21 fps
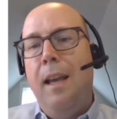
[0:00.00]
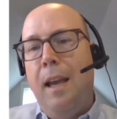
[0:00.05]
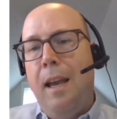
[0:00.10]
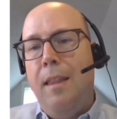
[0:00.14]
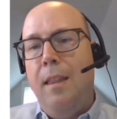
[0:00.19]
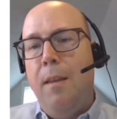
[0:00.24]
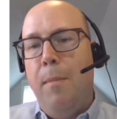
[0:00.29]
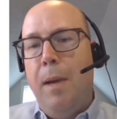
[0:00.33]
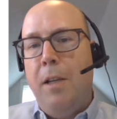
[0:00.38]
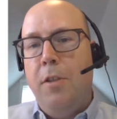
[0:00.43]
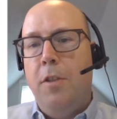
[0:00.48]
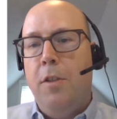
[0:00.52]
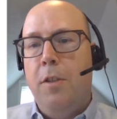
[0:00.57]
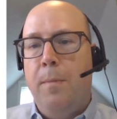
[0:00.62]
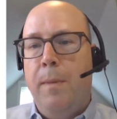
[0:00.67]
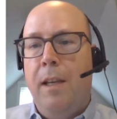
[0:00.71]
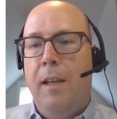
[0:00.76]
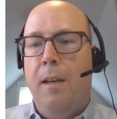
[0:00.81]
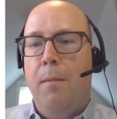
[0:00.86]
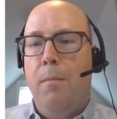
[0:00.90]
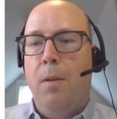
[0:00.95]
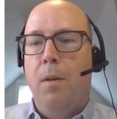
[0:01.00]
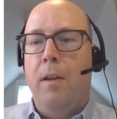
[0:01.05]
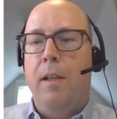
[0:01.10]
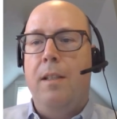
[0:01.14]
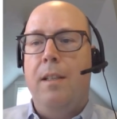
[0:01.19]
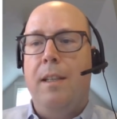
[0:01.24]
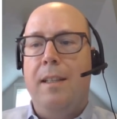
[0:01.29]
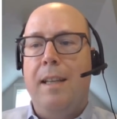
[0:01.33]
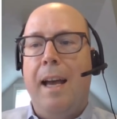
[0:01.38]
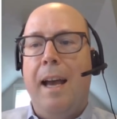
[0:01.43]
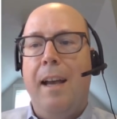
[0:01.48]
and the measures being employed
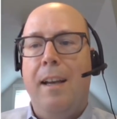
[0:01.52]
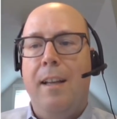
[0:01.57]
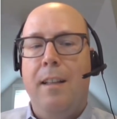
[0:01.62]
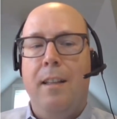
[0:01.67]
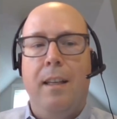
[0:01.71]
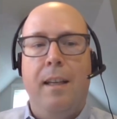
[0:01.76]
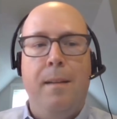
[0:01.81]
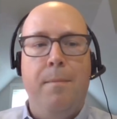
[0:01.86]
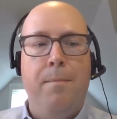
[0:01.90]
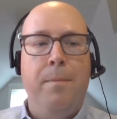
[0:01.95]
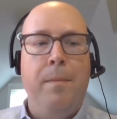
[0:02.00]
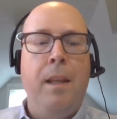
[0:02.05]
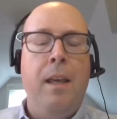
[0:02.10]
to tackle it.